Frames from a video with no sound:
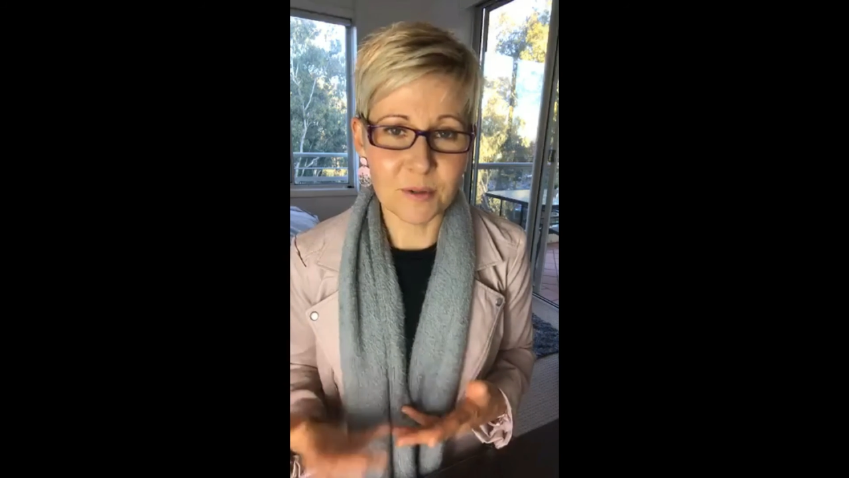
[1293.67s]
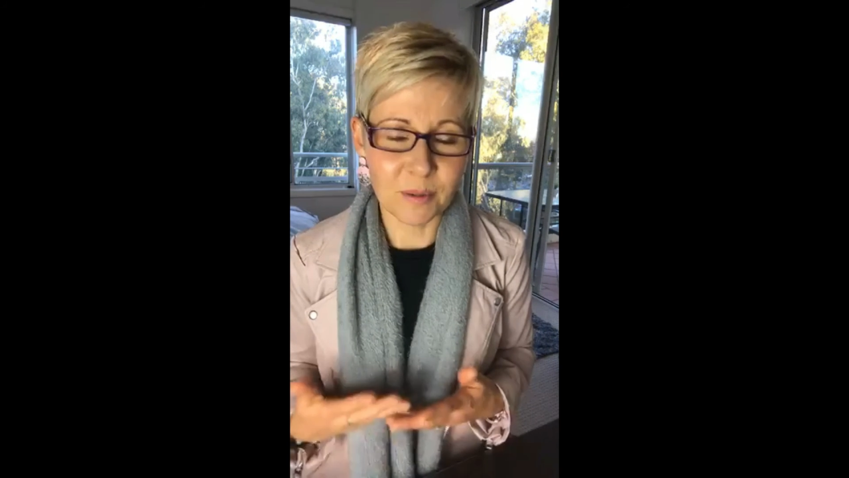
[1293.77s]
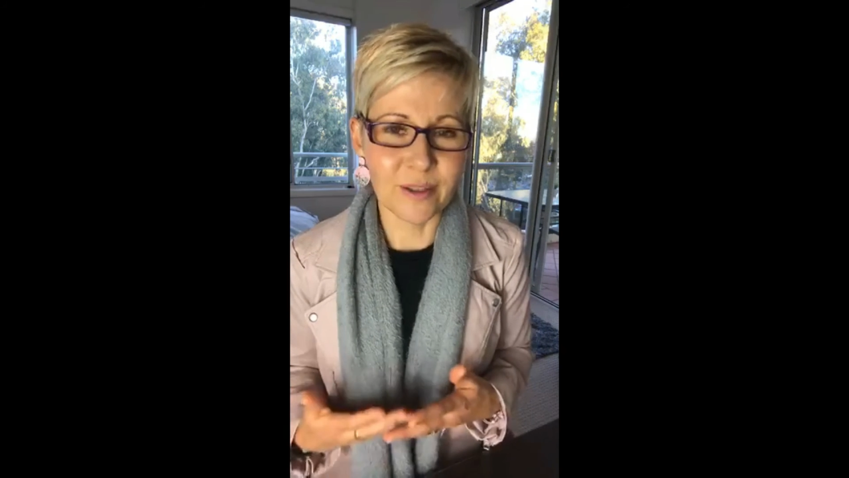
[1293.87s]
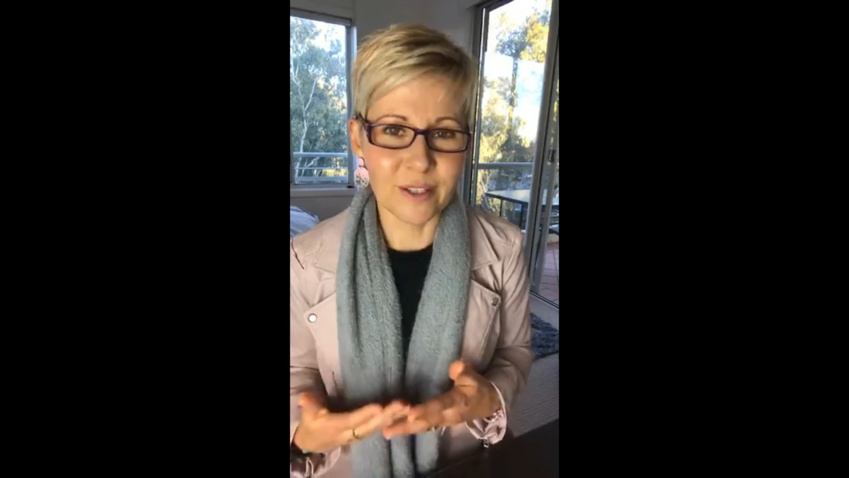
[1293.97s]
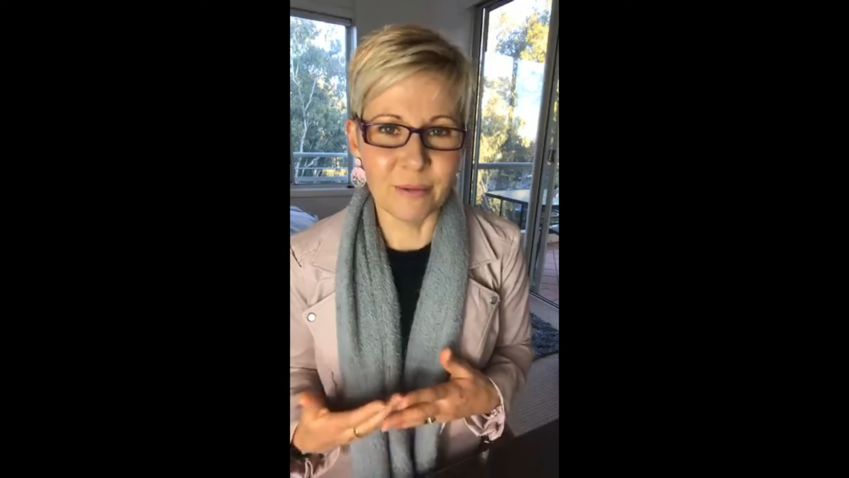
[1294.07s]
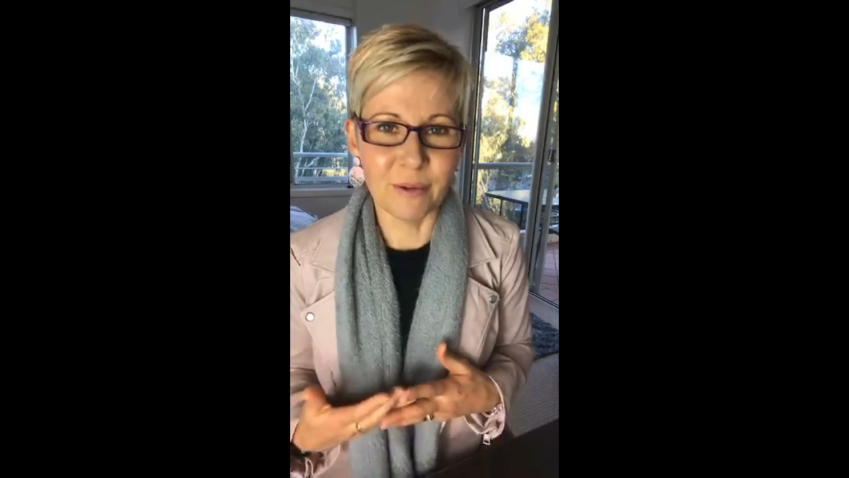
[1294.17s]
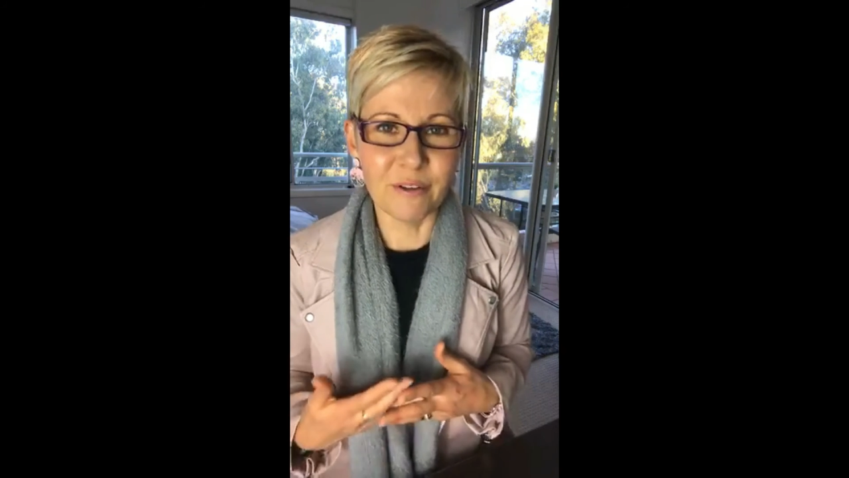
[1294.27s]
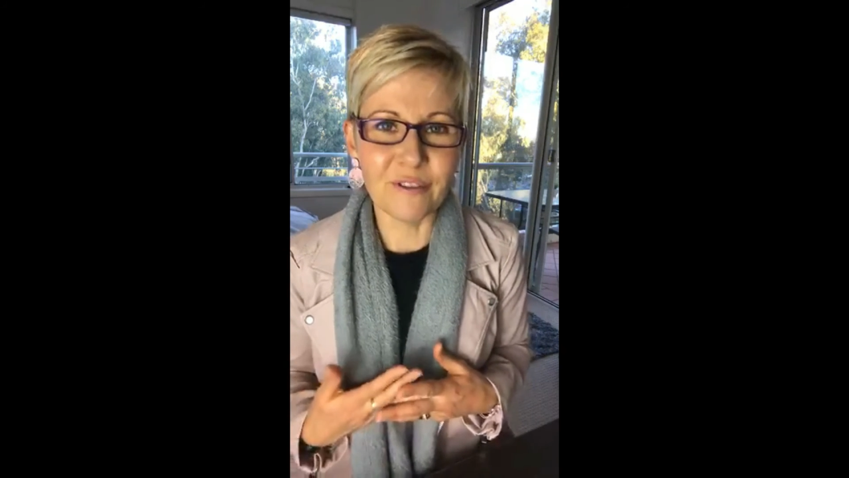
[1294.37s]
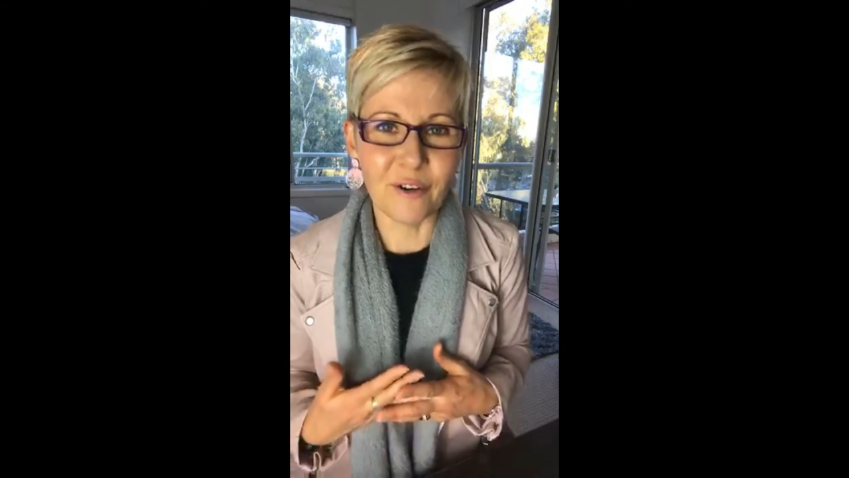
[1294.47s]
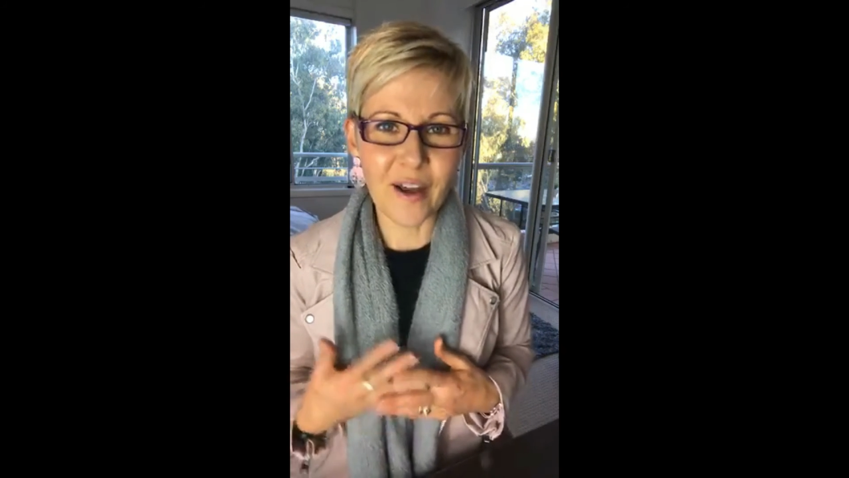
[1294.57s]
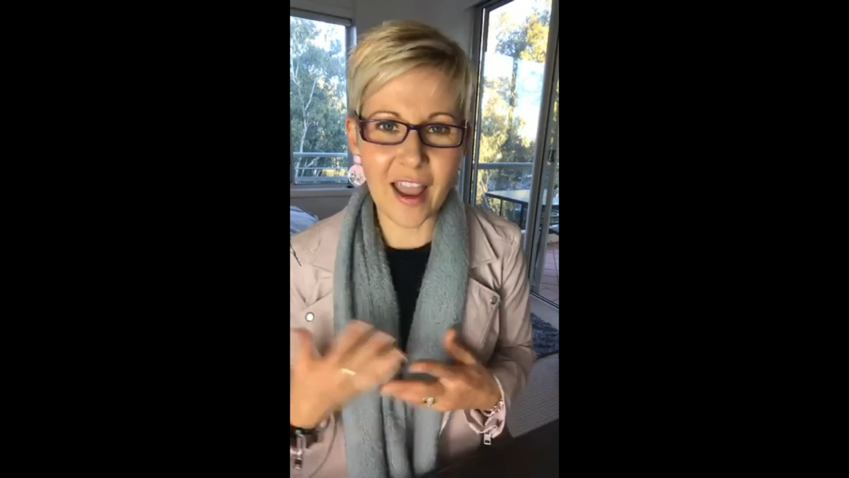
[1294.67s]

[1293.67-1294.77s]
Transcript: responsible for